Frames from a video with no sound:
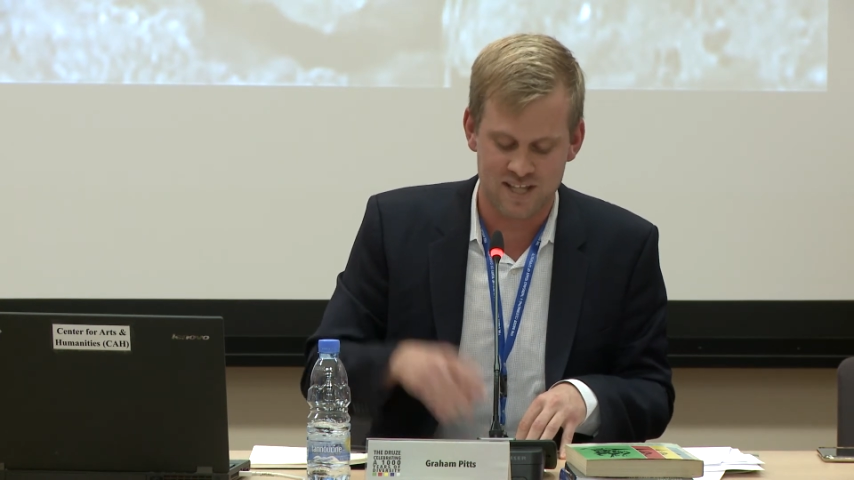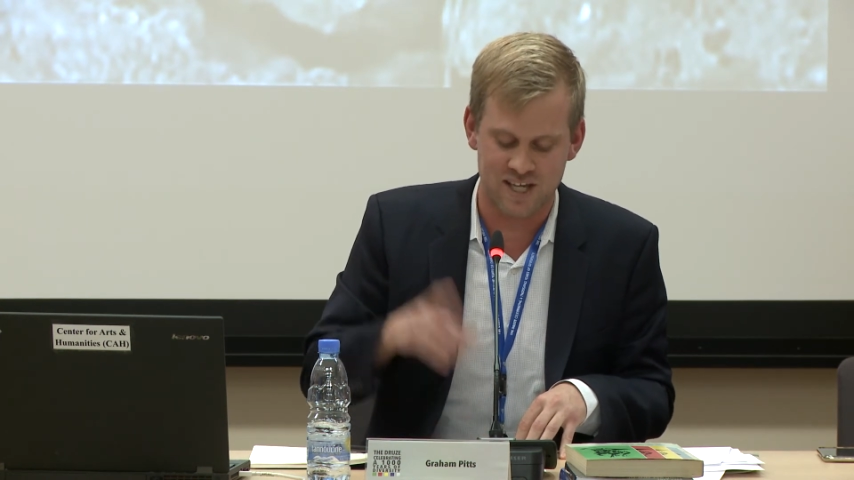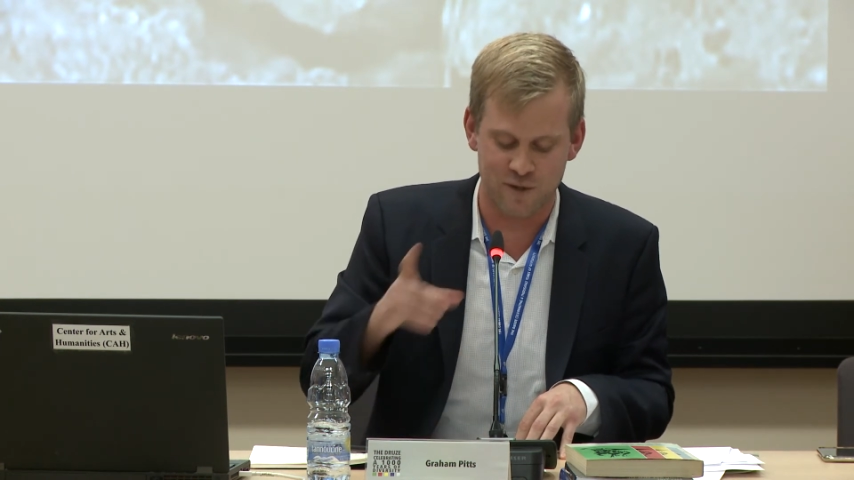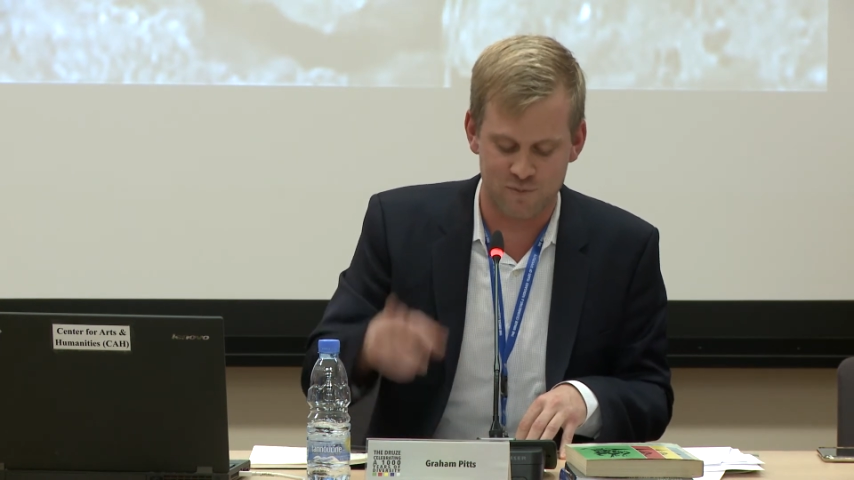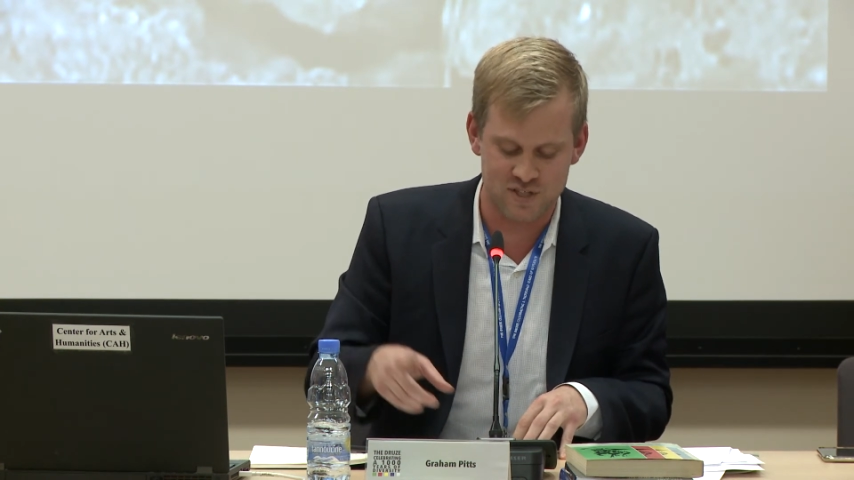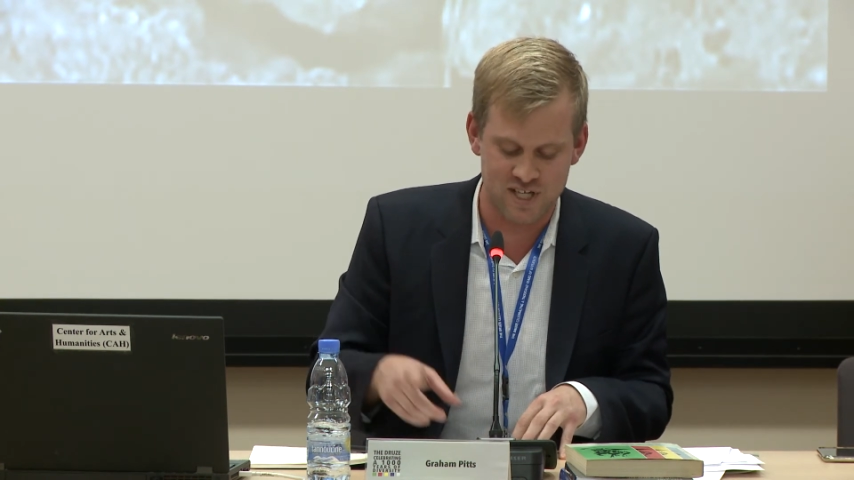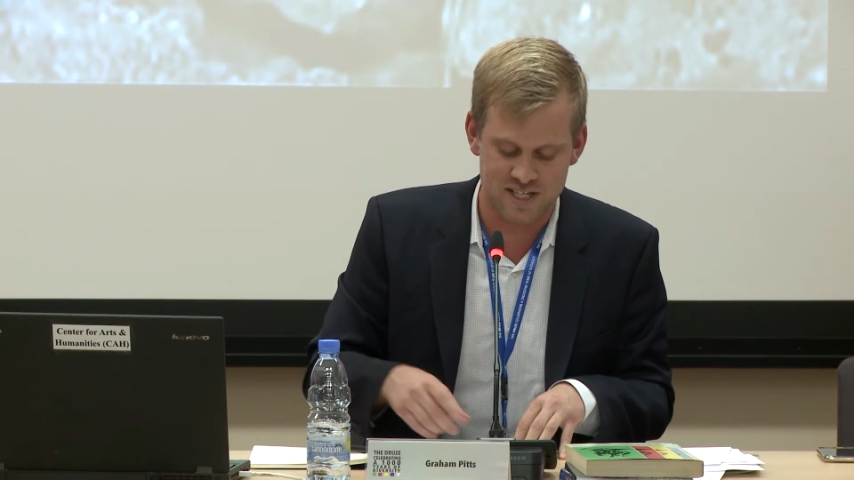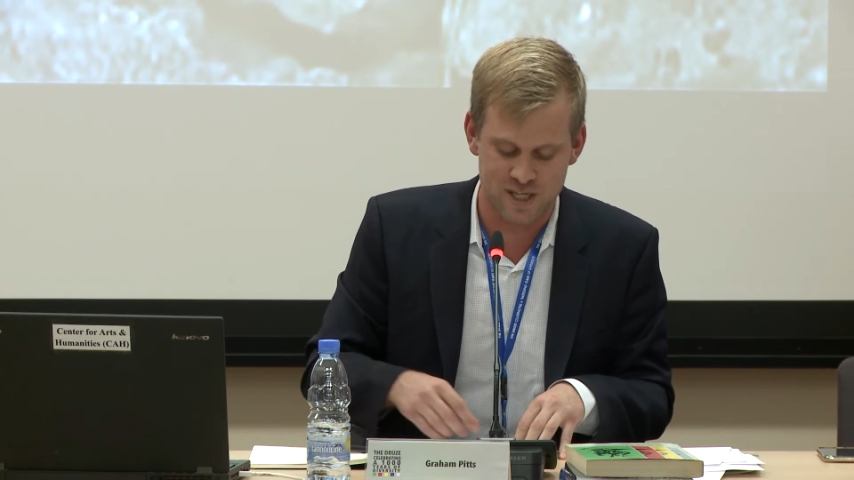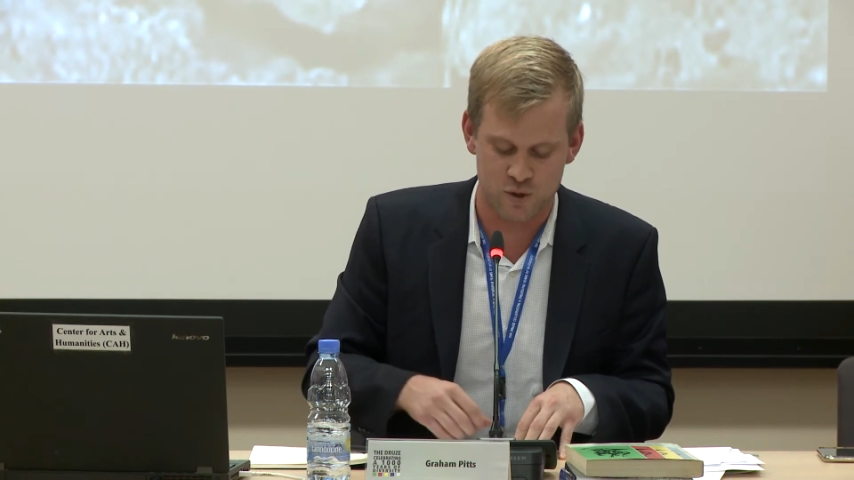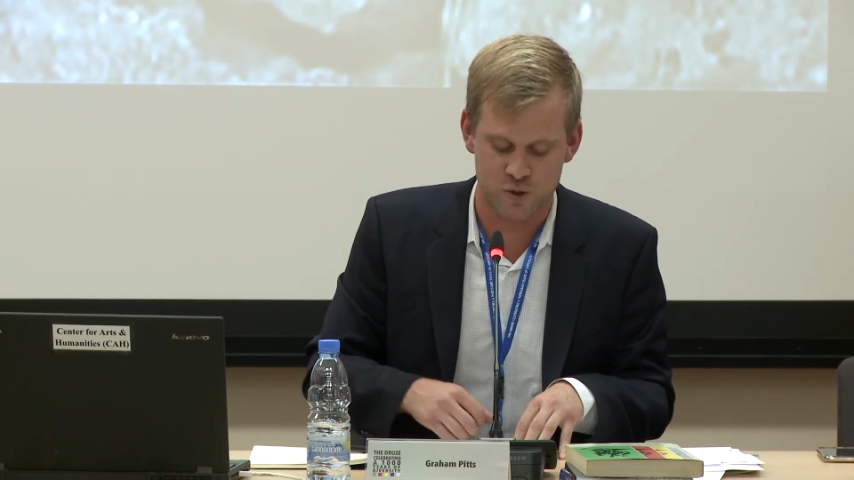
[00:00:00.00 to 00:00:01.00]
that
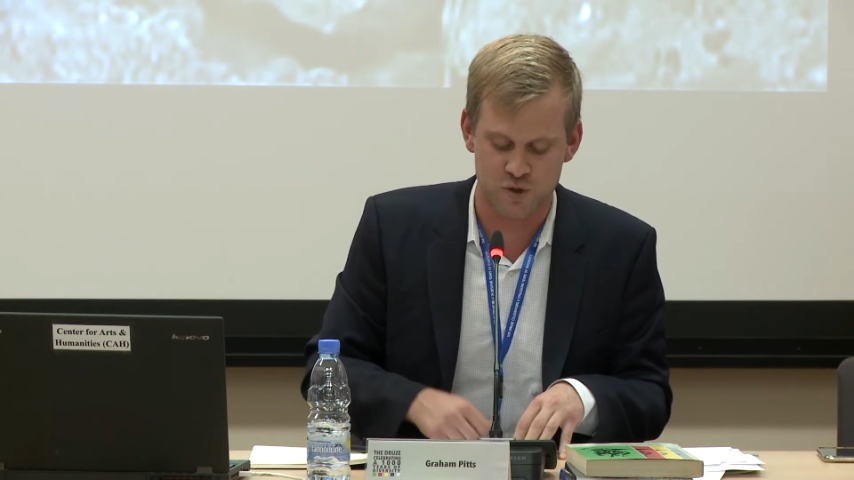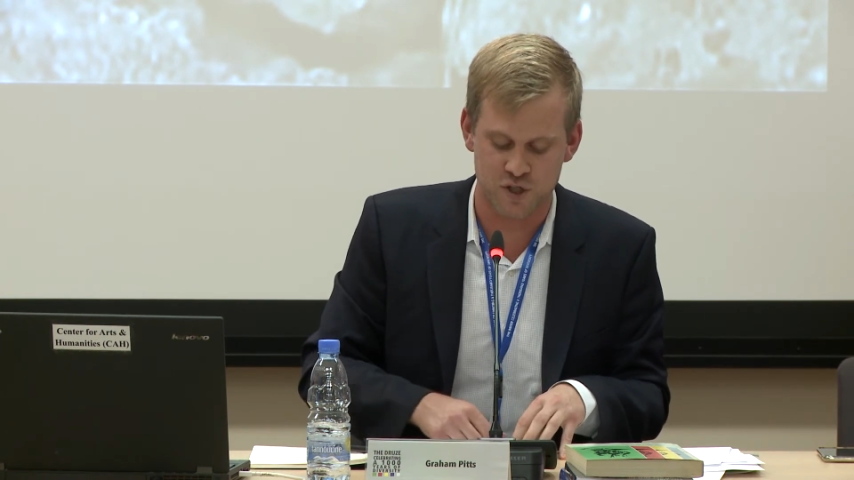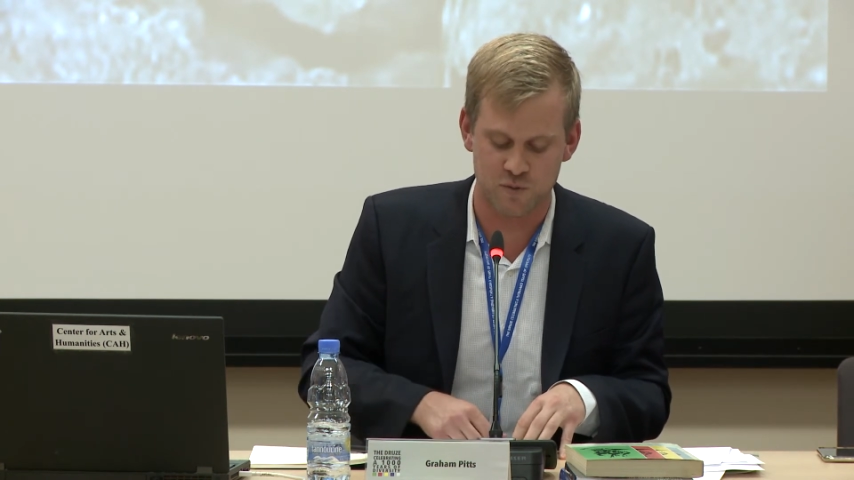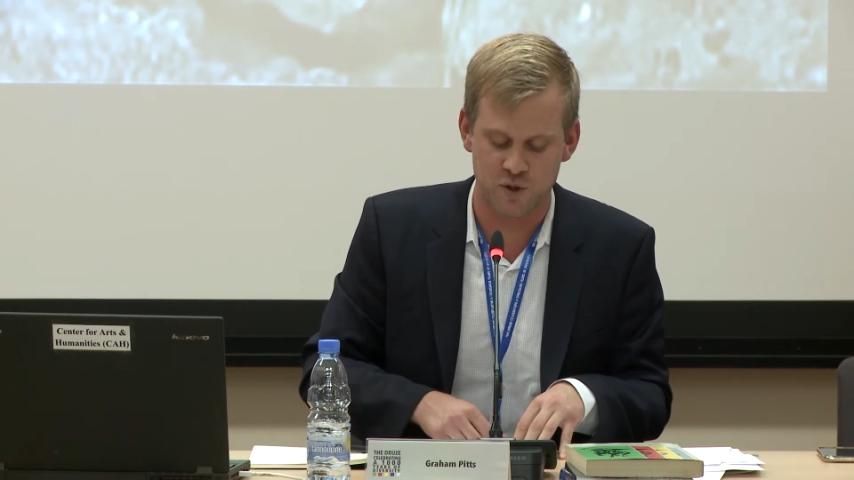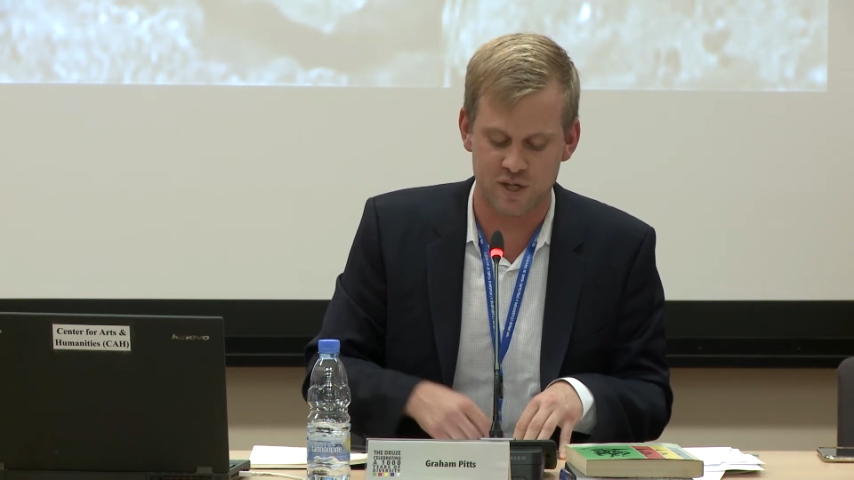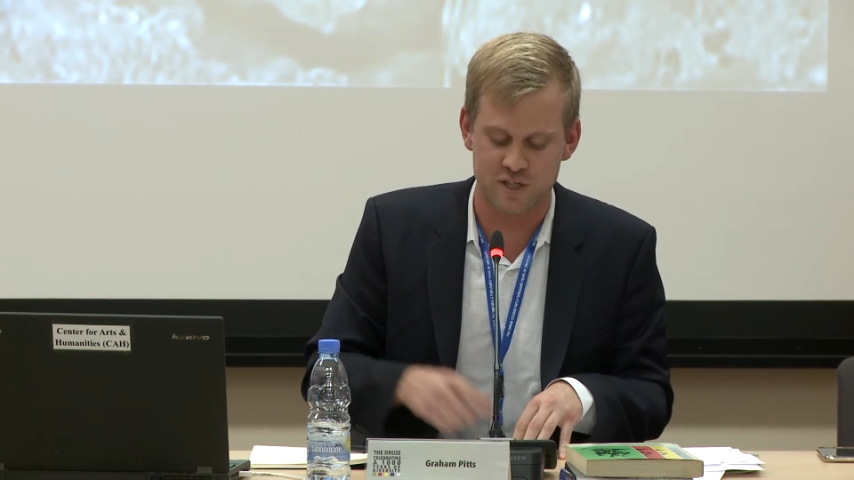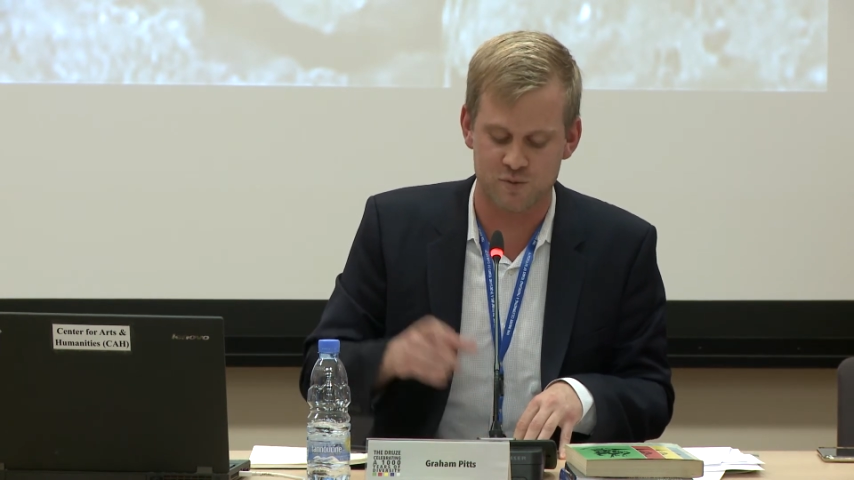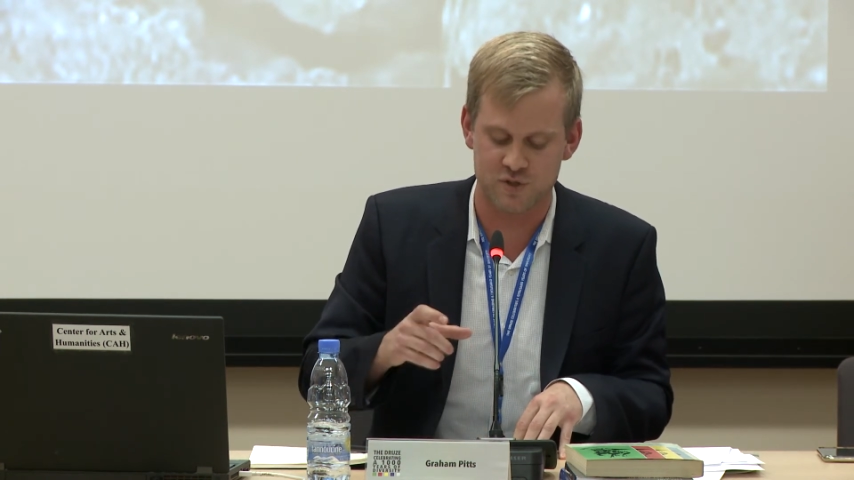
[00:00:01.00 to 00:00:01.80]
emphasize how Druze communities